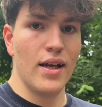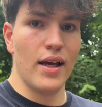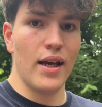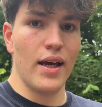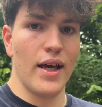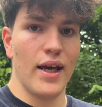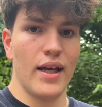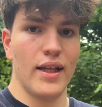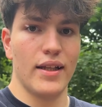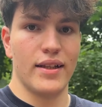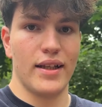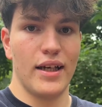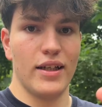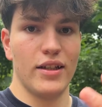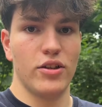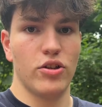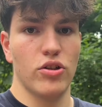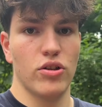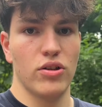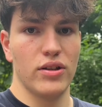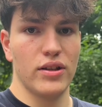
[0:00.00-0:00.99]
and I
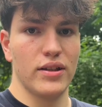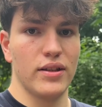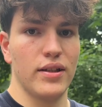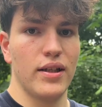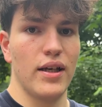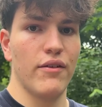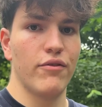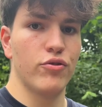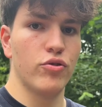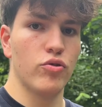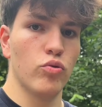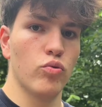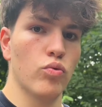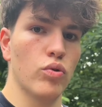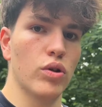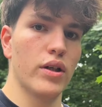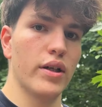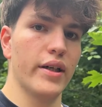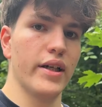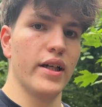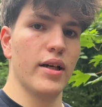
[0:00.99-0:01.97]
don't have to
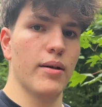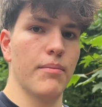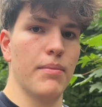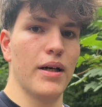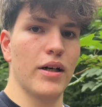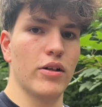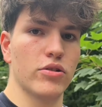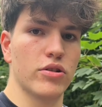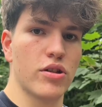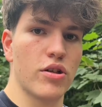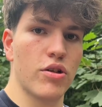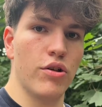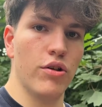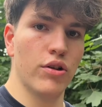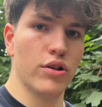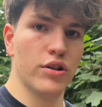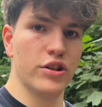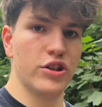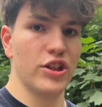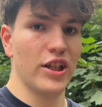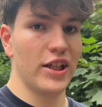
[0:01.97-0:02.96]
worry about
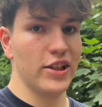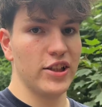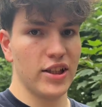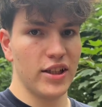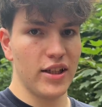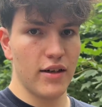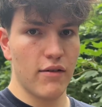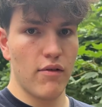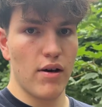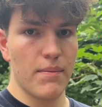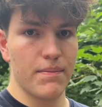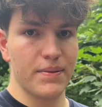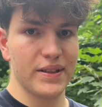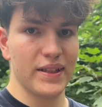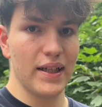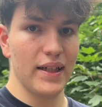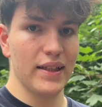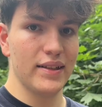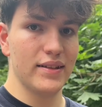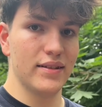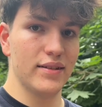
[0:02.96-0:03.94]
Claude judging a
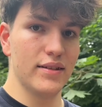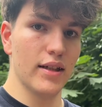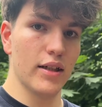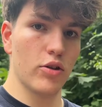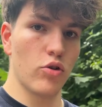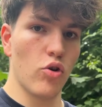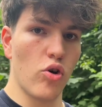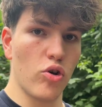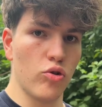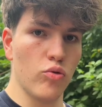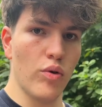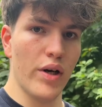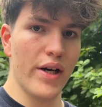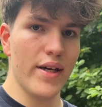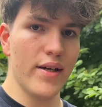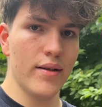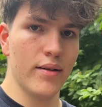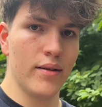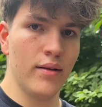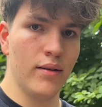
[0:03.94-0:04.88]
website the wrong way.